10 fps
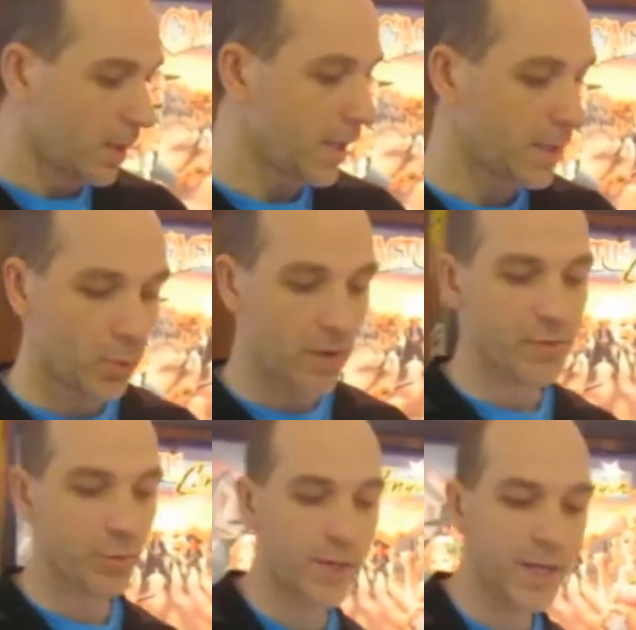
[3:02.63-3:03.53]
In Wave
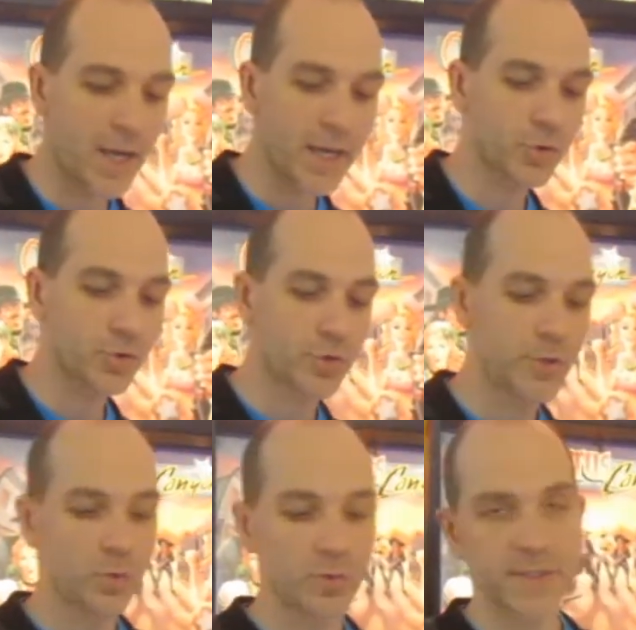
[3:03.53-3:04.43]
3 I
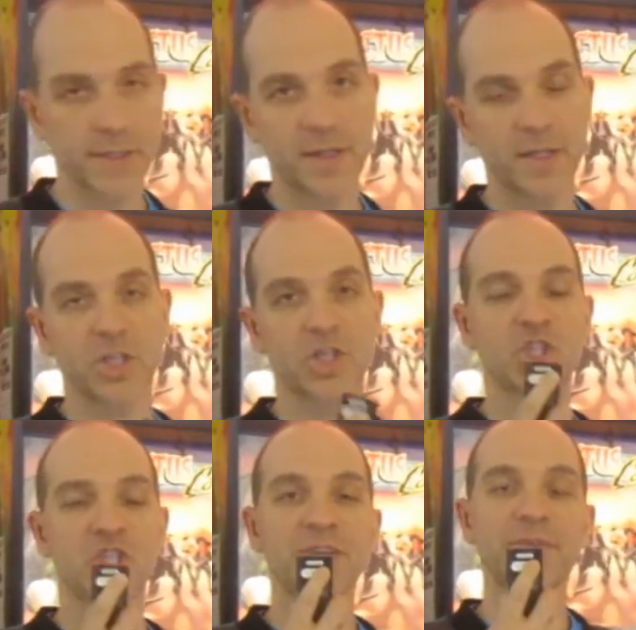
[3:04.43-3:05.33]
introduced the
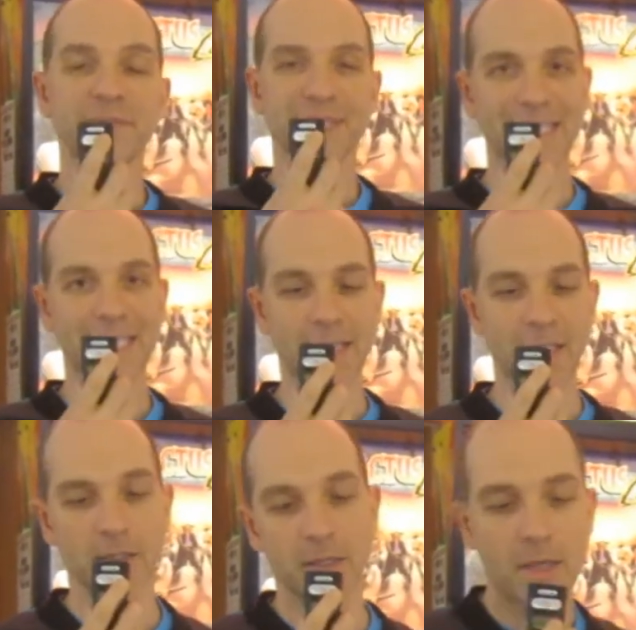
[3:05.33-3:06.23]
Shift
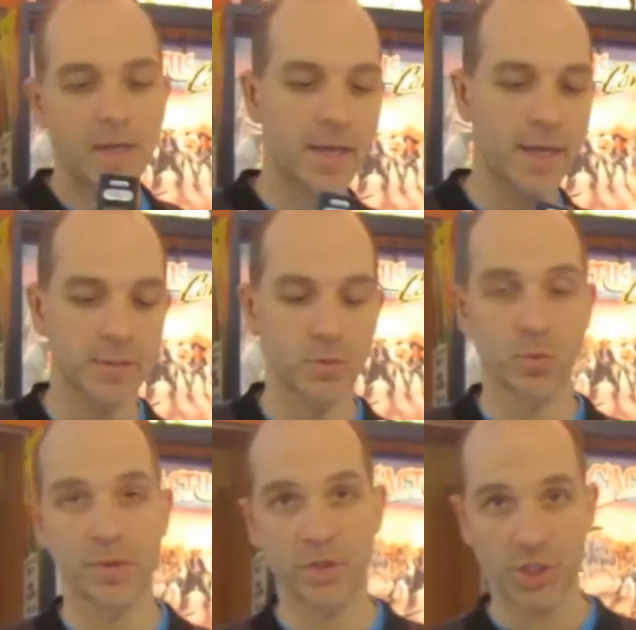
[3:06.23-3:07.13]
key. And
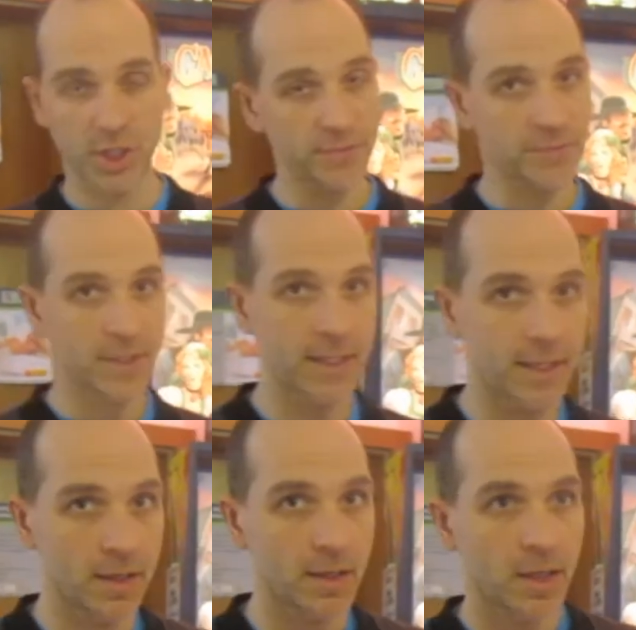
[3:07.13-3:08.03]
with the Shift
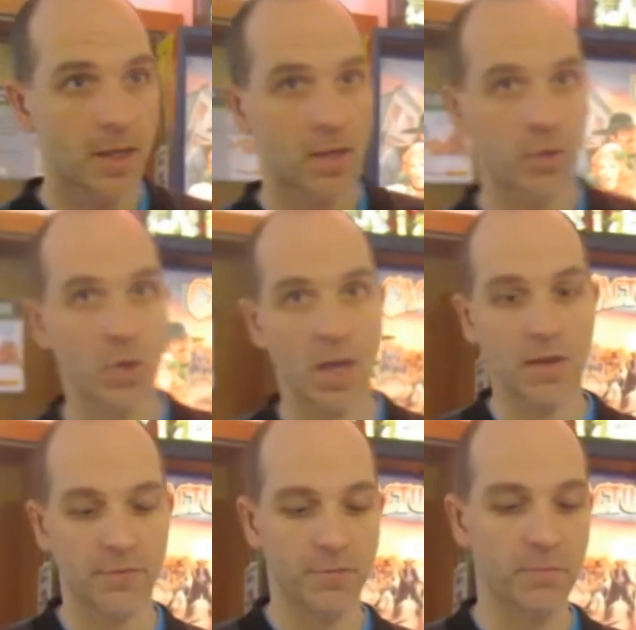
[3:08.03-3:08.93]
key you
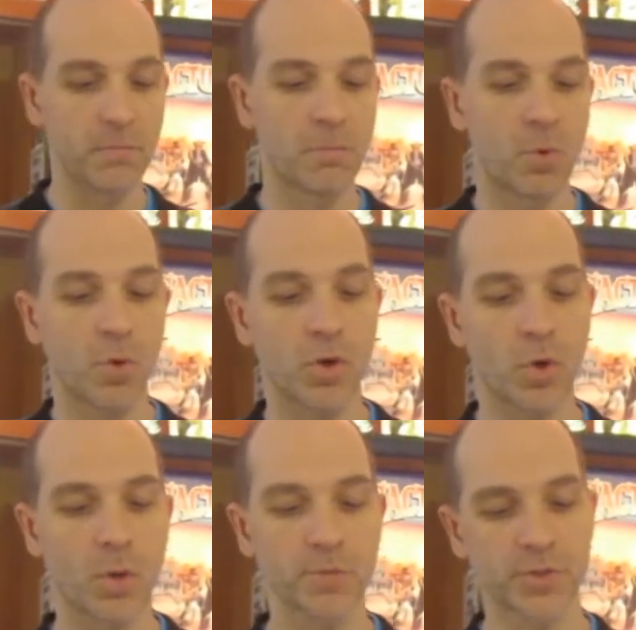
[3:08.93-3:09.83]
have
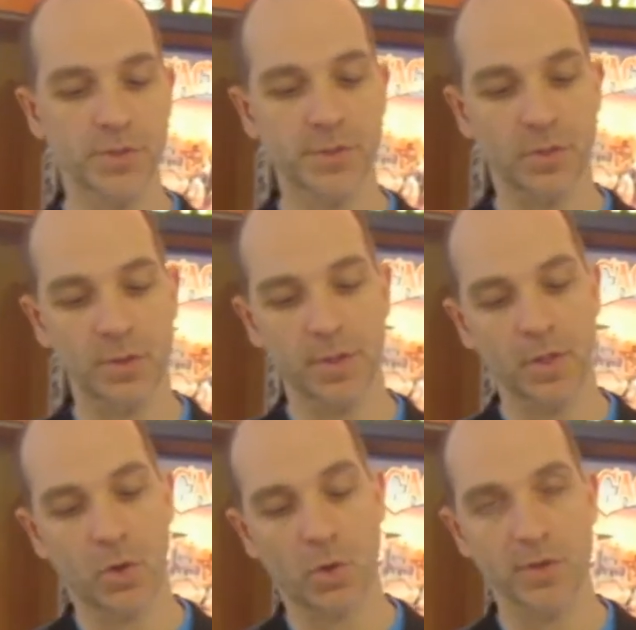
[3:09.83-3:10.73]
more options on the
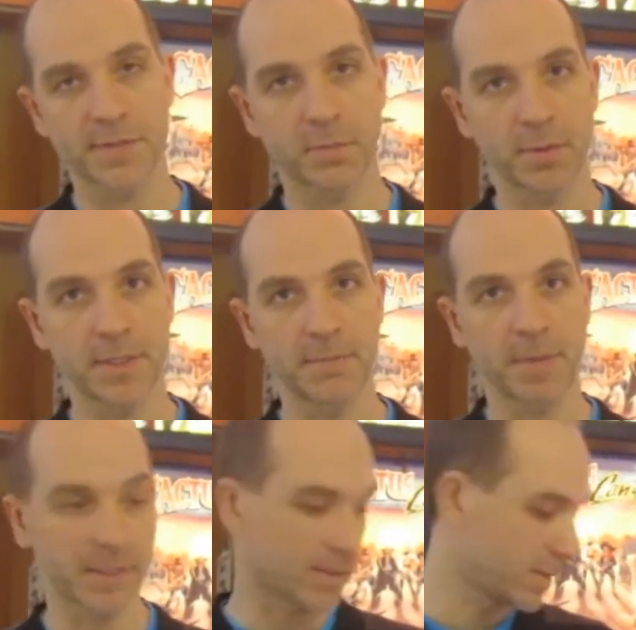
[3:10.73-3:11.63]
corresponding
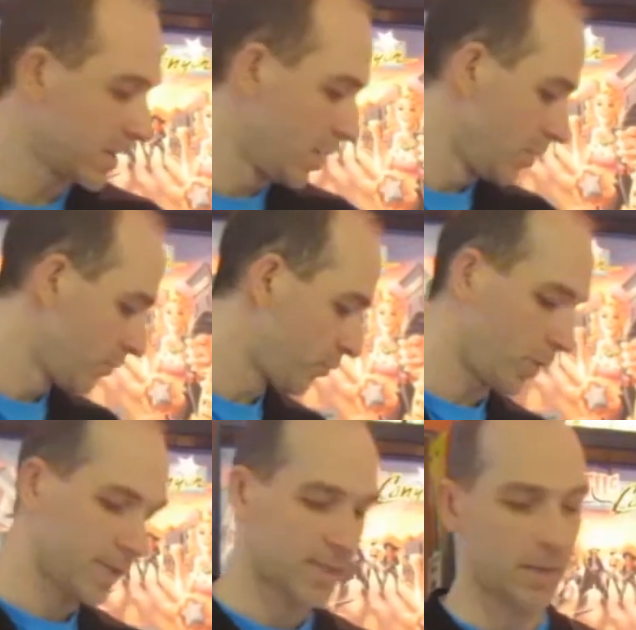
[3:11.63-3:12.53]
buttons.
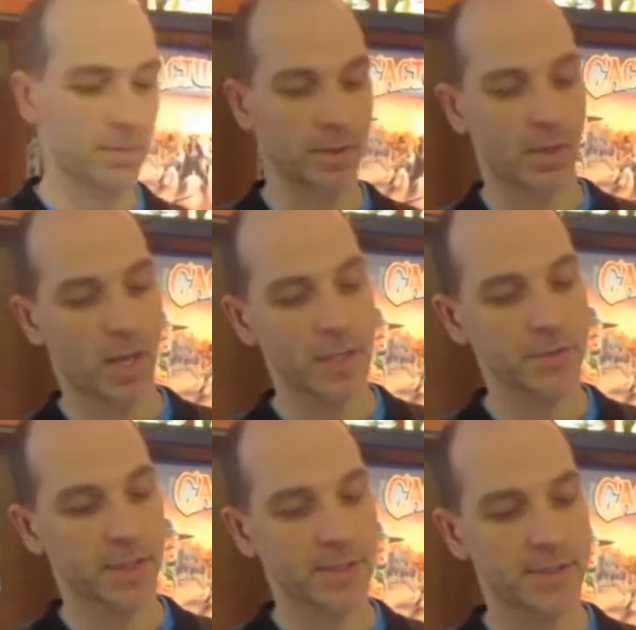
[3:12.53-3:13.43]
For example, as
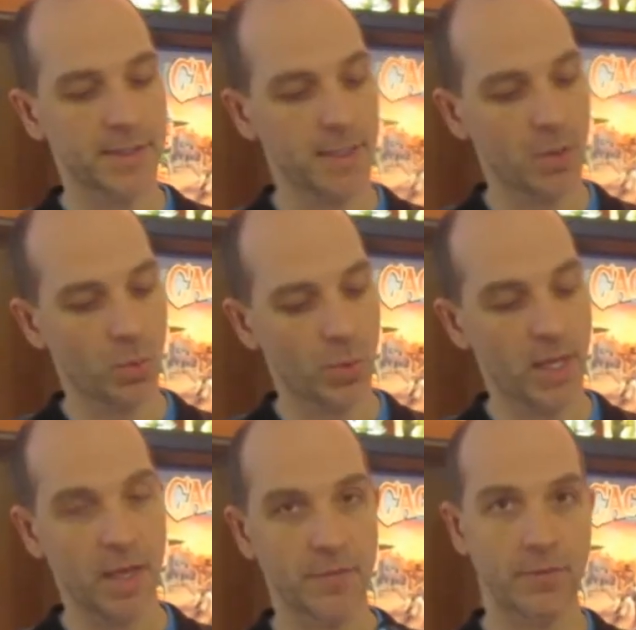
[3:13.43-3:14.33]
you can see here,
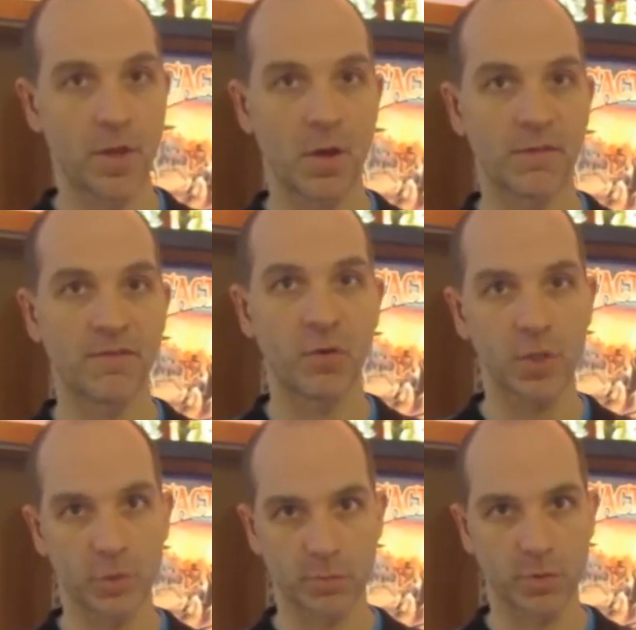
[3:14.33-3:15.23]
we have
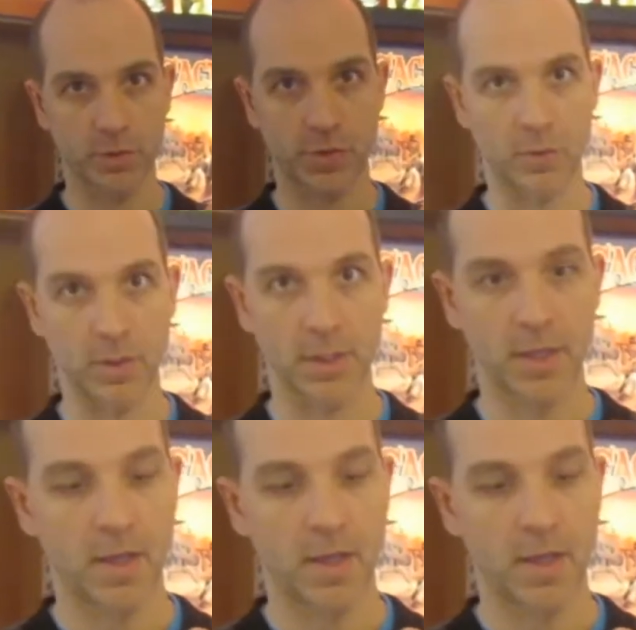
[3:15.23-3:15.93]
volume control.